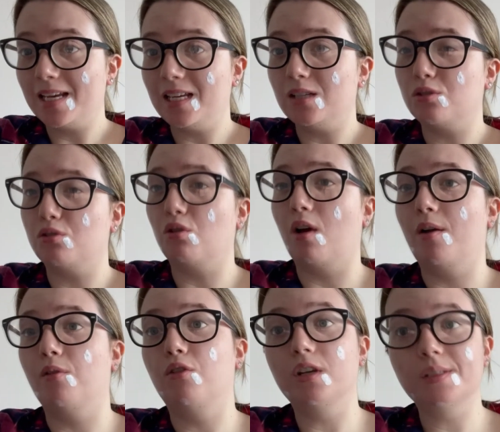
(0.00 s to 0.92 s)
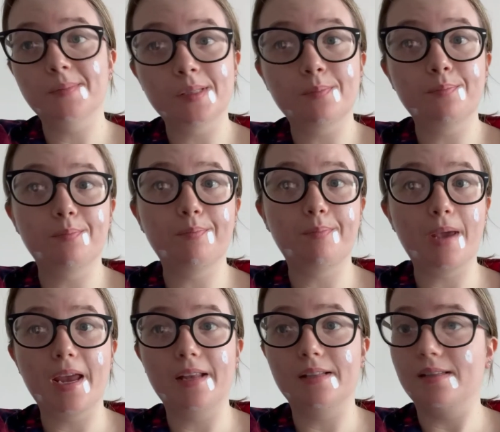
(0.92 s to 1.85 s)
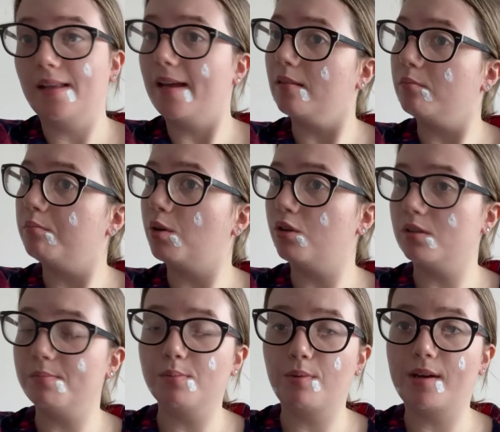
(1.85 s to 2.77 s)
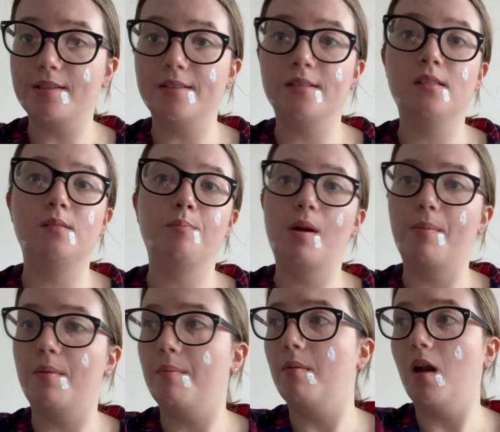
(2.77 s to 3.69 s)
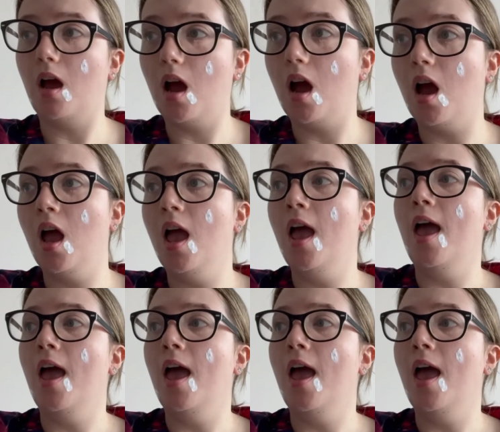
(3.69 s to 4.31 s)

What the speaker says: Need to sort out Christmas bits, like Christmas presents, blah, blah, blah.